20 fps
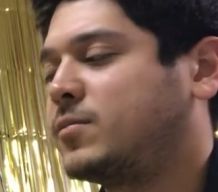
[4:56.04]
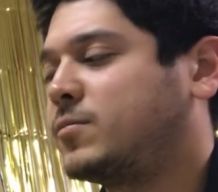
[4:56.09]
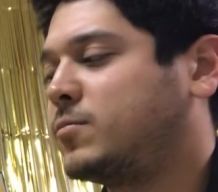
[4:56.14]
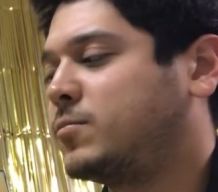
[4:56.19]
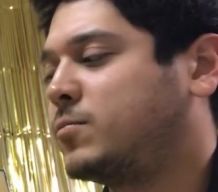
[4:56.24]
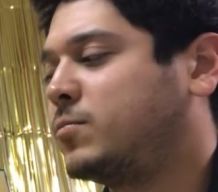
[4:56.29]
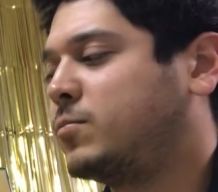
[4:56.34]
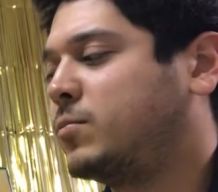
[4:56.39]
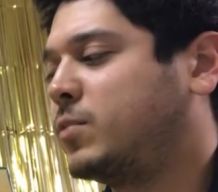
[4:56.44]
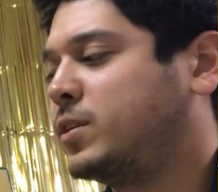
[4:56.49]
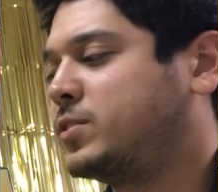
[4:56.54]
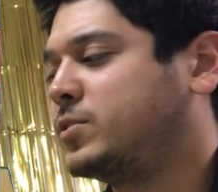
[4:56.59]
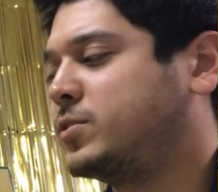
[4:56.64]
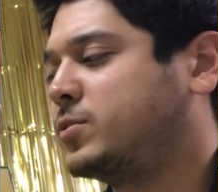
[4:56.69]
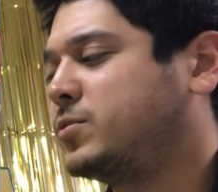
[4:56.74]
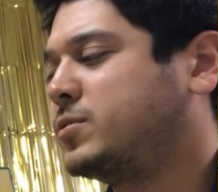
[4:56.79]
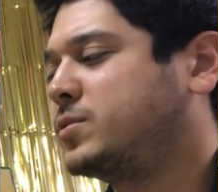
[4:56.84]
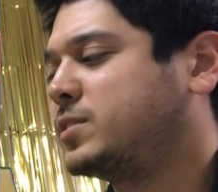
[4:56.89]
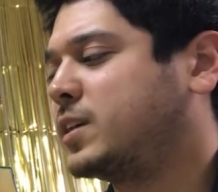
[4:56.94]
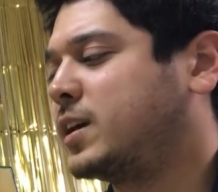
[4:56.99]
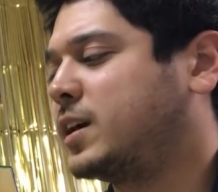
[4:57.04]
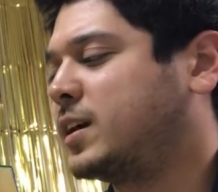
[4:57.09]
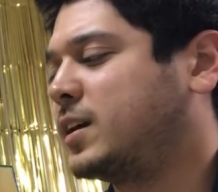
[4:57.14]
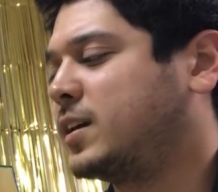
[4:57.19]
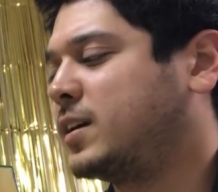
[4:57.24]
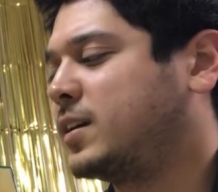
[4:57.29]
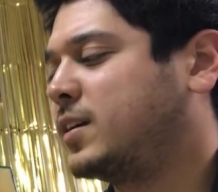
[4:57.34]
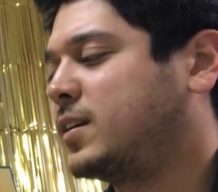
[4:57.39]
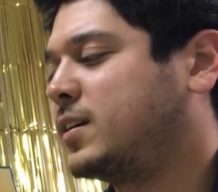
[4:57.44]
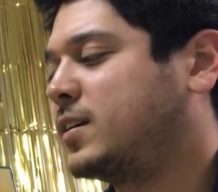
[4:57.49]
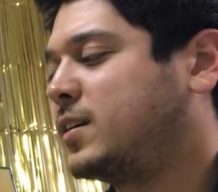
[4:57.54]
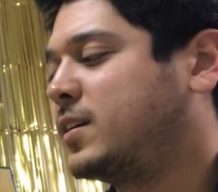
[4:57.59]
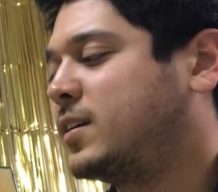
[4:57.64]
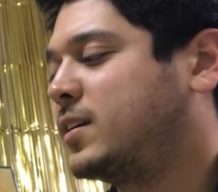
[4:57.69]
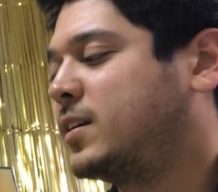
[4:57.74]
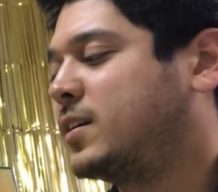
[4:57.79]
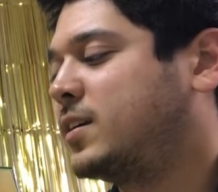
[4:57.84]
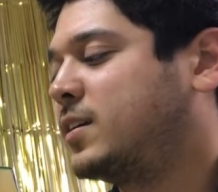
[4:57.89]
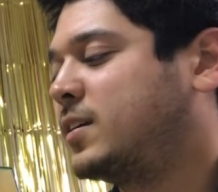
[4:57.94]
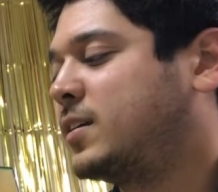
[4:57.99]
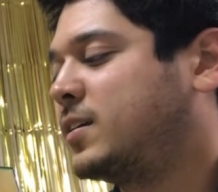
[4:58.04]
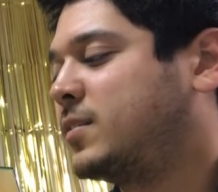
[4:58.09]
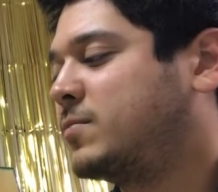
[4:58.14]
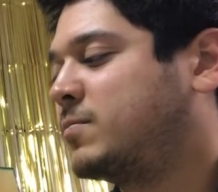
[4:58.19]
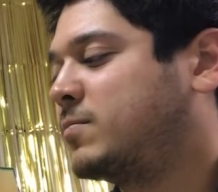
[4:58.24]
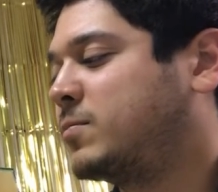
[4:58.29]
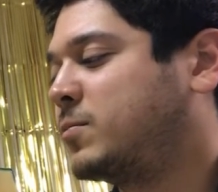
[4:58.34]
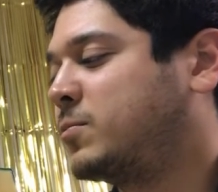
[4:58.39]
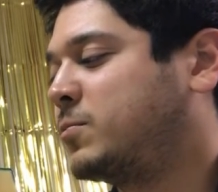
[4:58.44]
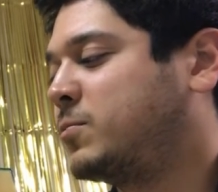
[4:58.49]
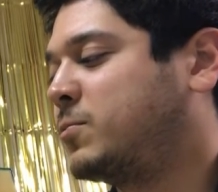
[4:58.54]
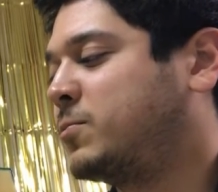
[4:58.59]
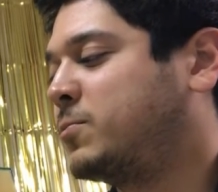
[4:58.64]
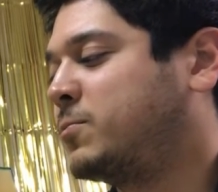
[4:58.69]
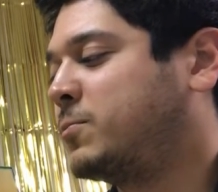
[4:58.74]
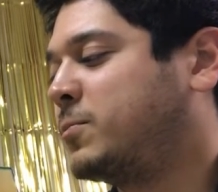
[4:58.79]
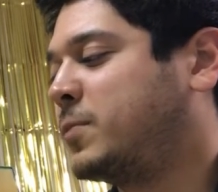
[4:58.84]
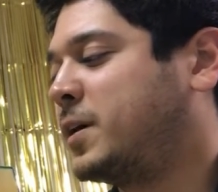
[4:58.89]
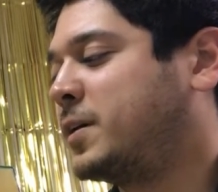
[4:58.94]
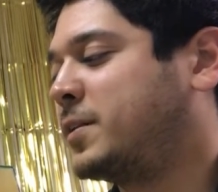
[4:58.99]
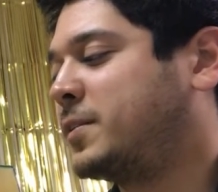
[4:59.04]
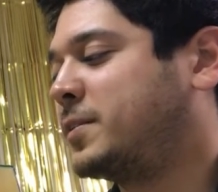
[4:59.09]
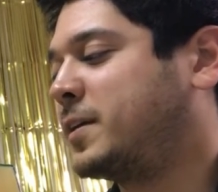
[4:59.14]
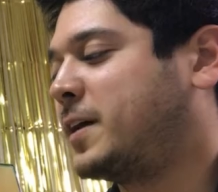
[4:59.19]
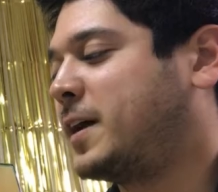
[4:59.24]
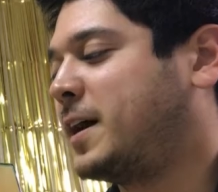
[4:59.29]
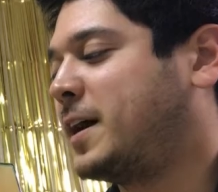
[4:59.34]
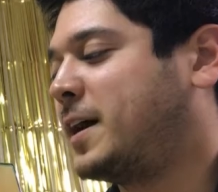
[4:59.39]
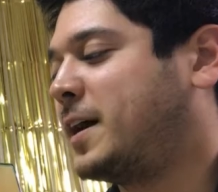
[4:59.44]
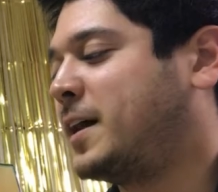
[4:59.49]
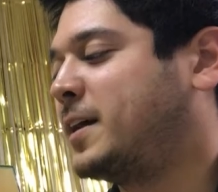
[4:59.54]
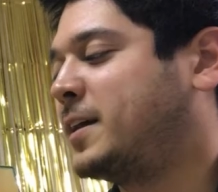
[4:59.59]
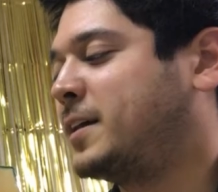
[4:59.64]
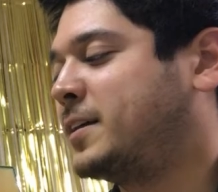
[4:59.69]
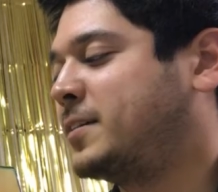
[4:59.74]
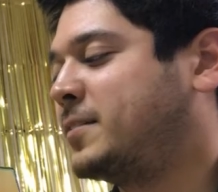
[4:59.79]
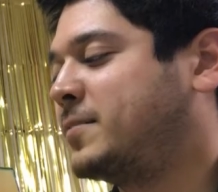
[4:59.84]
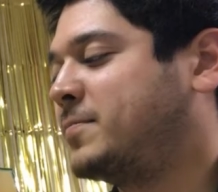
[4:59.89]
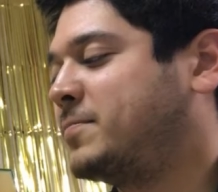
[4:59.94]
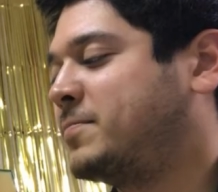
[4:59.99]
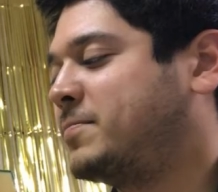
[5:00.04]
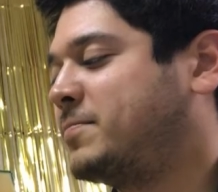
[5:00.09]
What'd you say? Well, I...